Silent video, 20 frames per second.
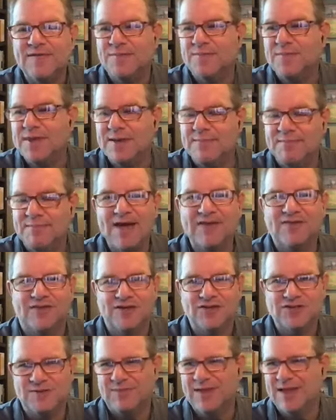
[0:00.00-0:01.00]
me a
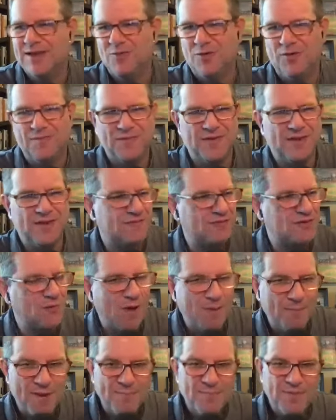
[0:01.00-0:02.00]
message. And I'm like, well, if you
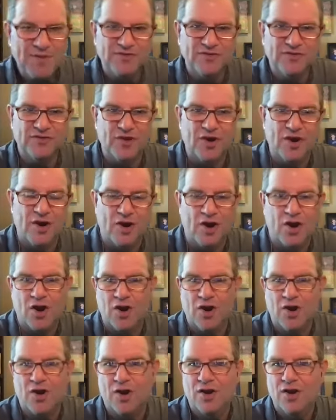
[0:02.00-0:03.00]
want my business, are,
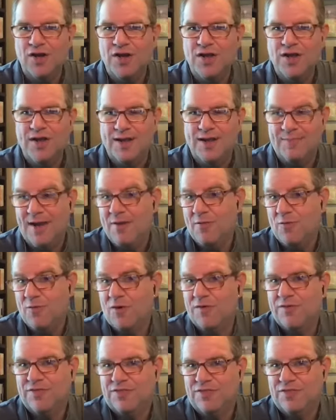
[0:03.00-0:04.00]
are am I
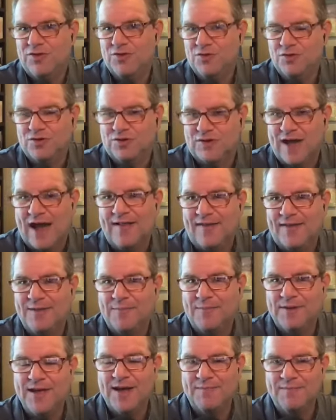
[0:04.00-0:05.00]
worth you
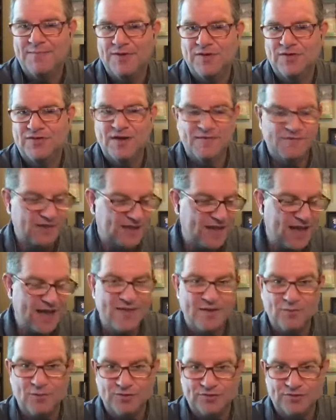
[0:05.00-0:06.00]
dialing me up yourself? The guy
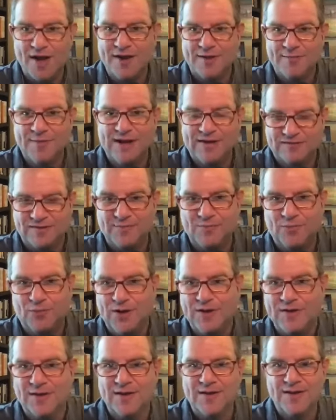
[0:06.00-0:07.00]
that we'll talk about at some
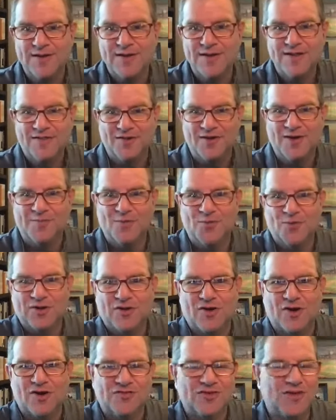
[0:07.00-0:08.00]
point, the, the number one
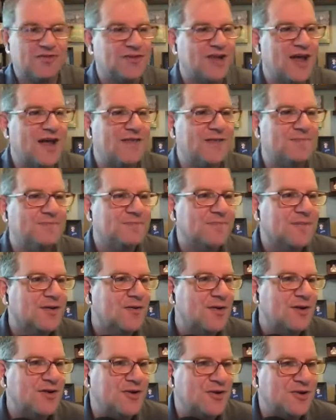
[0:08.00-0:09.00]
car sales guy,
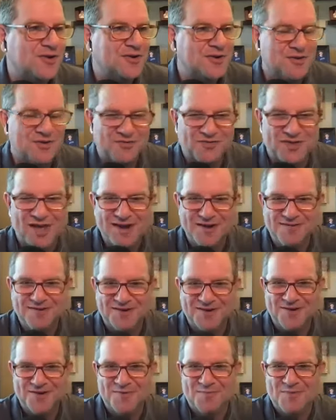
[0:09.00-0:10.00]
who I know you're, you're excited to
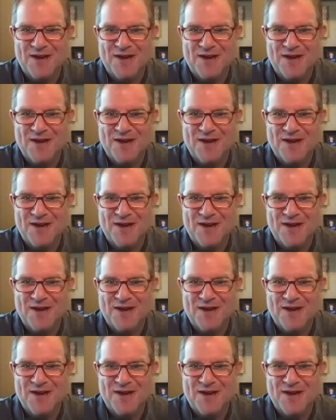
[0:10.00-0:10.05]
hear about